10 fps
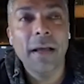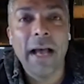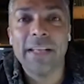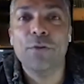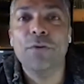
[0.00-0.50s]

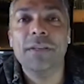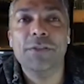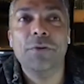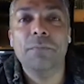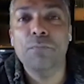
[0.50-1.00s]
As long
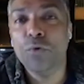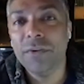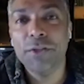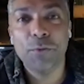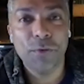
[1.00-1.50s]
as you're
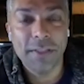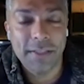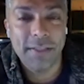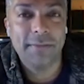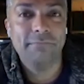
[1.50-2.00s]
moving
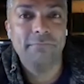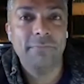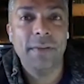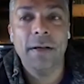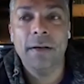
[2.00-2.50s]
towards it,
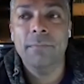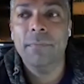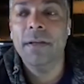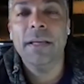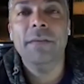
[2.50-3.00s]

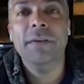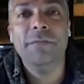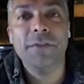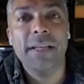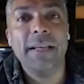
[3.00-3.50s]
even
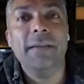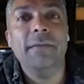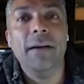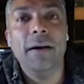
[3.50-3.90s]
if you're taking